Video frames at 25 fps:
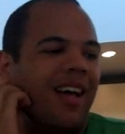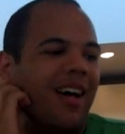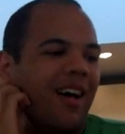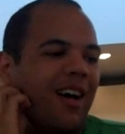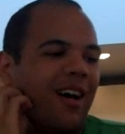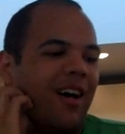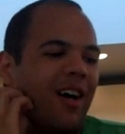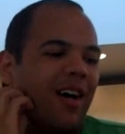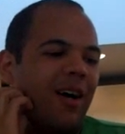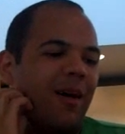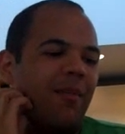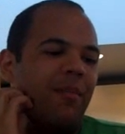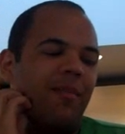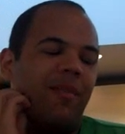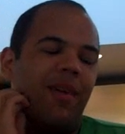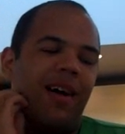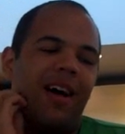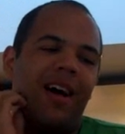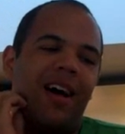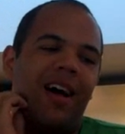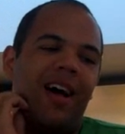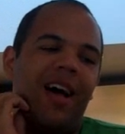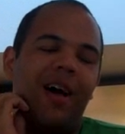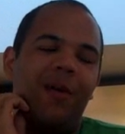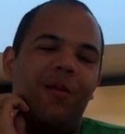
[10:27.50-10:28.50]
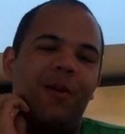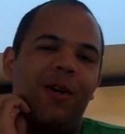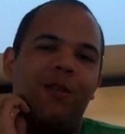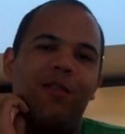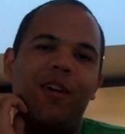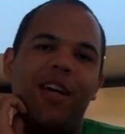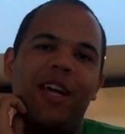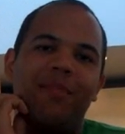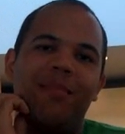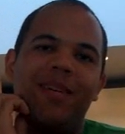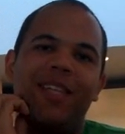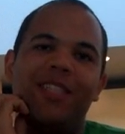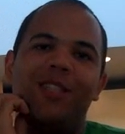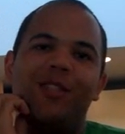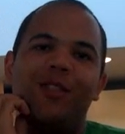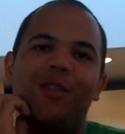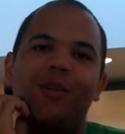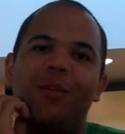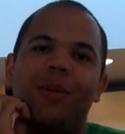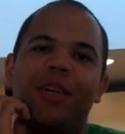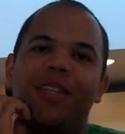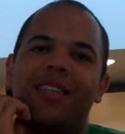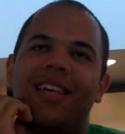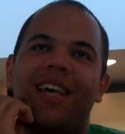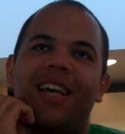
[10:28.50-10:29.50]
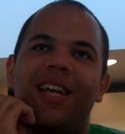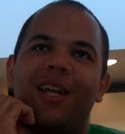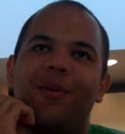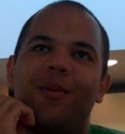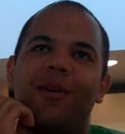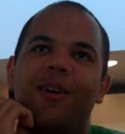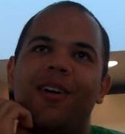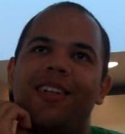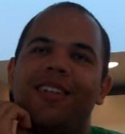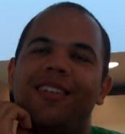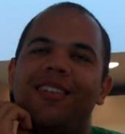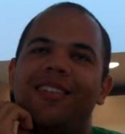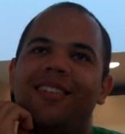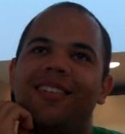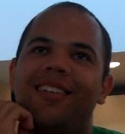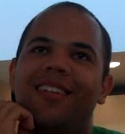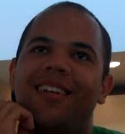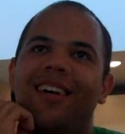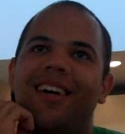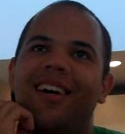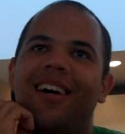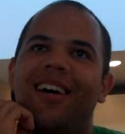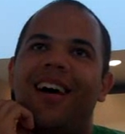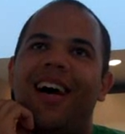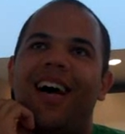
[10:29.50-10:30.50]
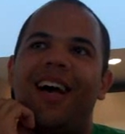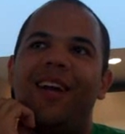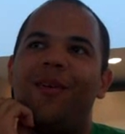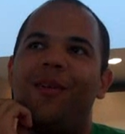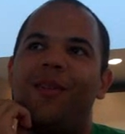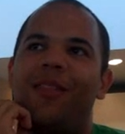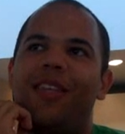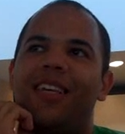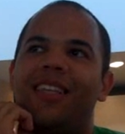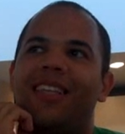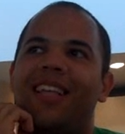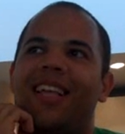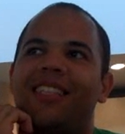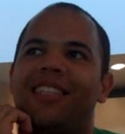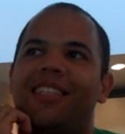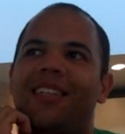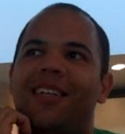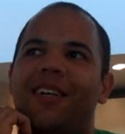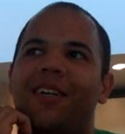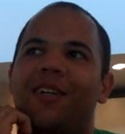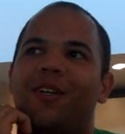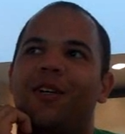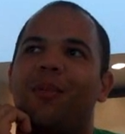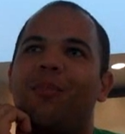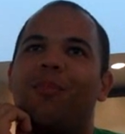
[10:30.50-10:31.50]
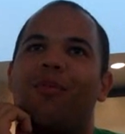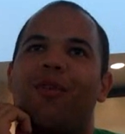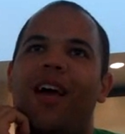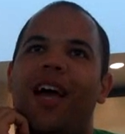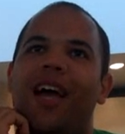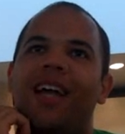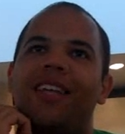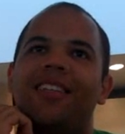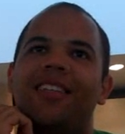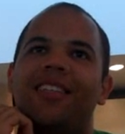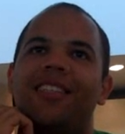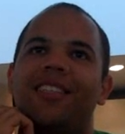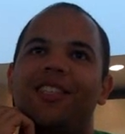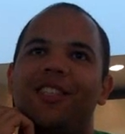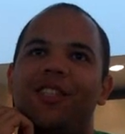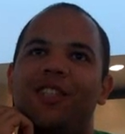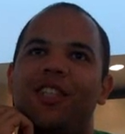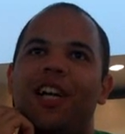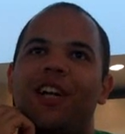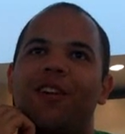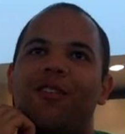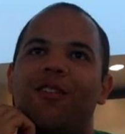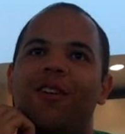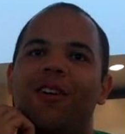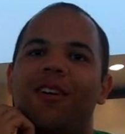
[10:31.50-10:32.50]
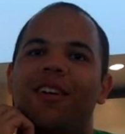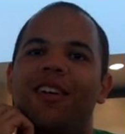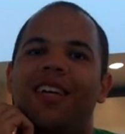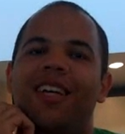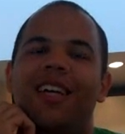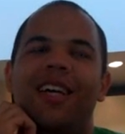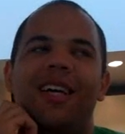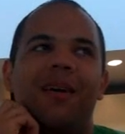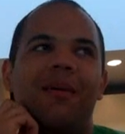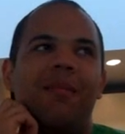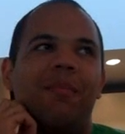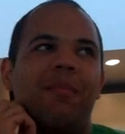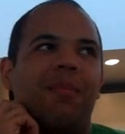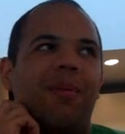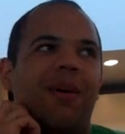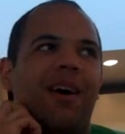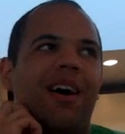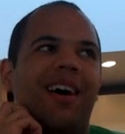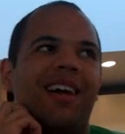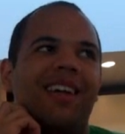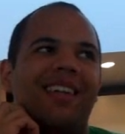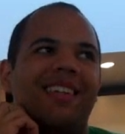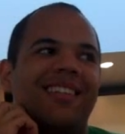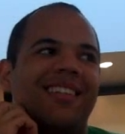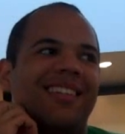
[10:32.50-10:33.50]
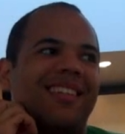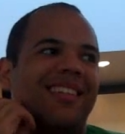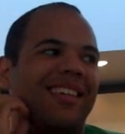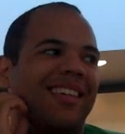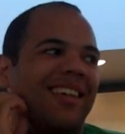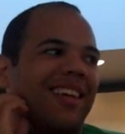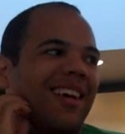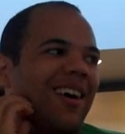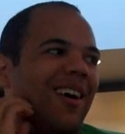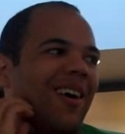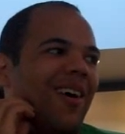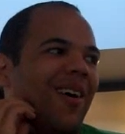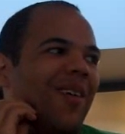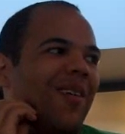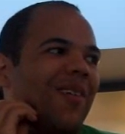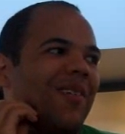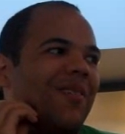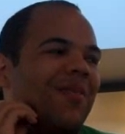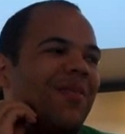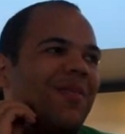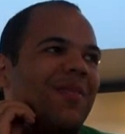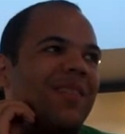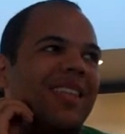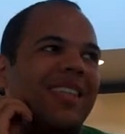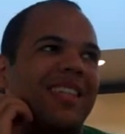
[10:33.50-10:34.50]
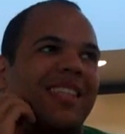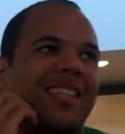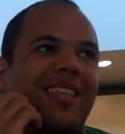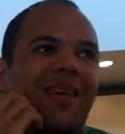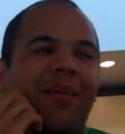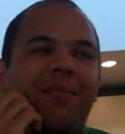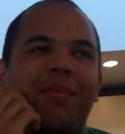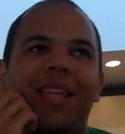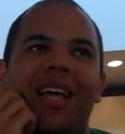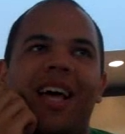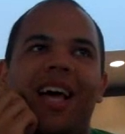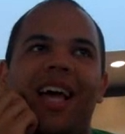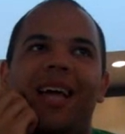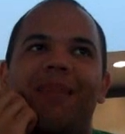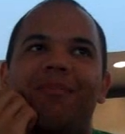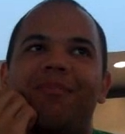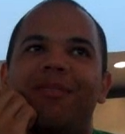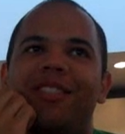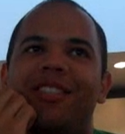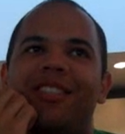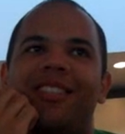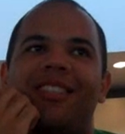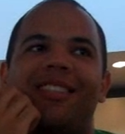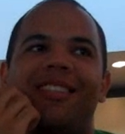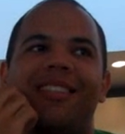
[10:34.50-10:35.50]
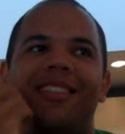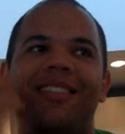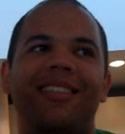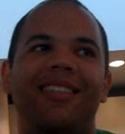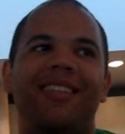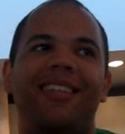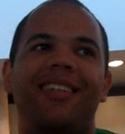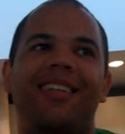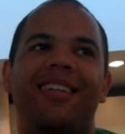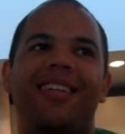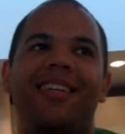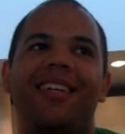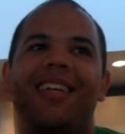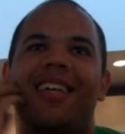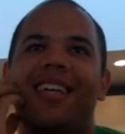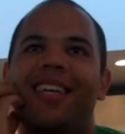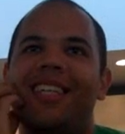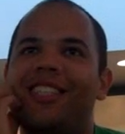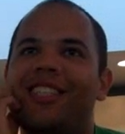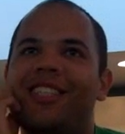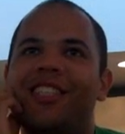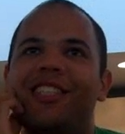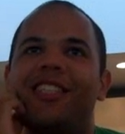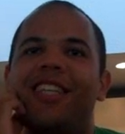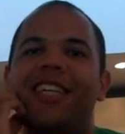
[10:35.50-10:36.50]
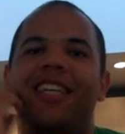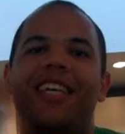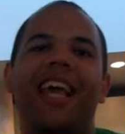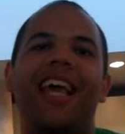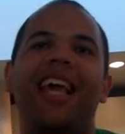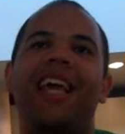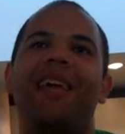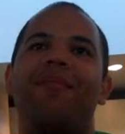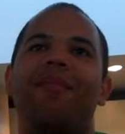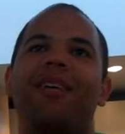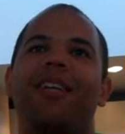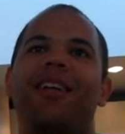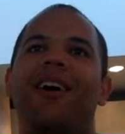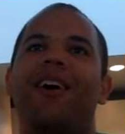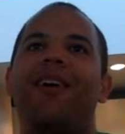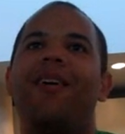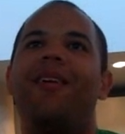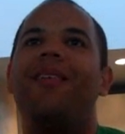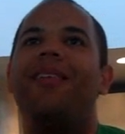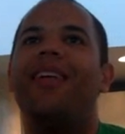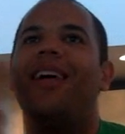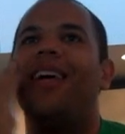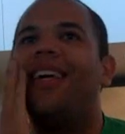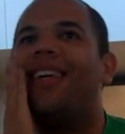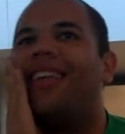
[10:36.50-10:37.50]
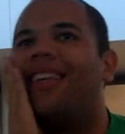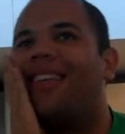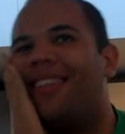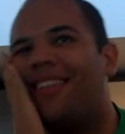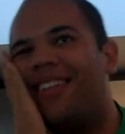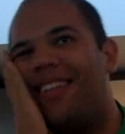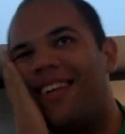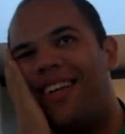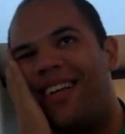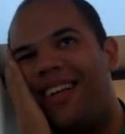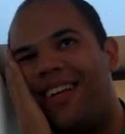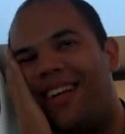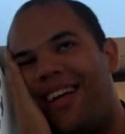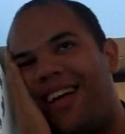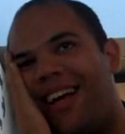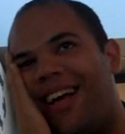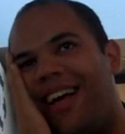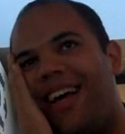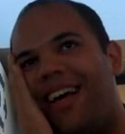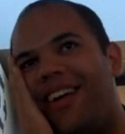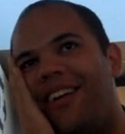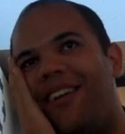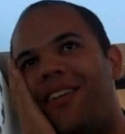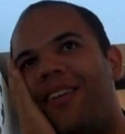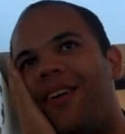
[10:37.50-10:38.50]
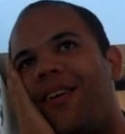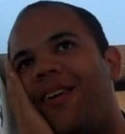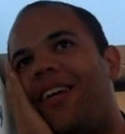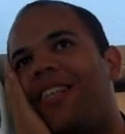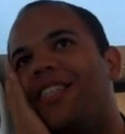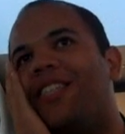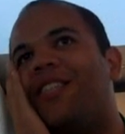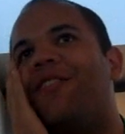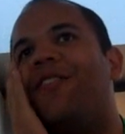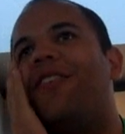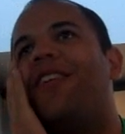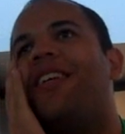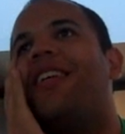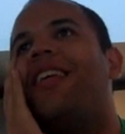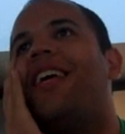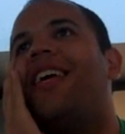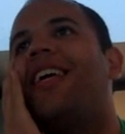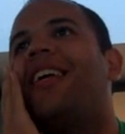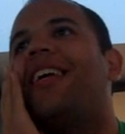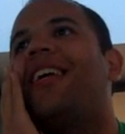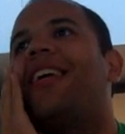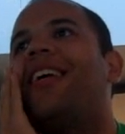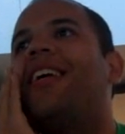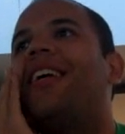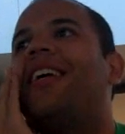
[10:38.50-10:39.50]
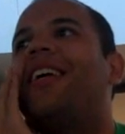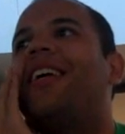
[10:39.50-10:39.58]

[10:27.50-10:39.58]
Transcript: I wouldn't recommend scooping to anyone. I don't think that's a good practice in general. But, sometimes it's just a game, Like, I don't know. I just feel like